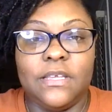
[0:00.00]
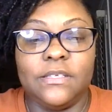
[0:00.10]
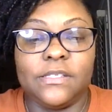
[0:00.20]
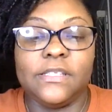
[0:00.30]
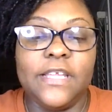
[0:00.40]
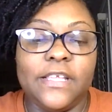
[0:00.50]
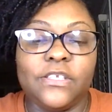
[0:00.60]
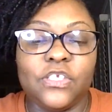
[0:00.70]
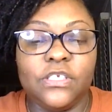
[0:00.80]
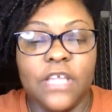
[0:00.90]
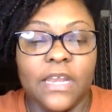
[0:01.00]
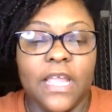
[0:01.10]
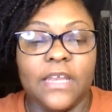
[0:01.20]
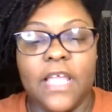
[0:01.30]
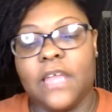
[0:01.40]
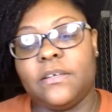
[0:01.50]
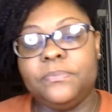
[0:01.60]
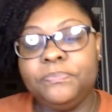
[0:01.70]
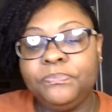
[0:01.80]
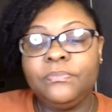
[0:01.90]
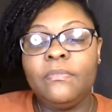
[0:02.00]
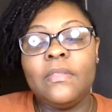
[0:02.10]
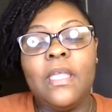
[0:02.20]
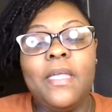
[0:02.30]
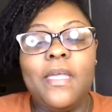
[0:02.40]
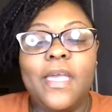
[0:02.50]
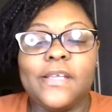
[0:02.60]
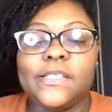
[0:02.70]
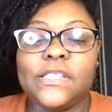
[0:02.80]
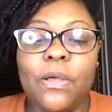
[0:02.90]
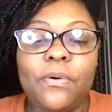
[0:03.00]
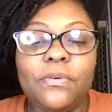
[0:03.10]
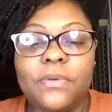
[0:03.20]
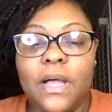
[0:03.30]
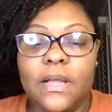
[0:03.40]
snitch, yada, yada, yada. And so,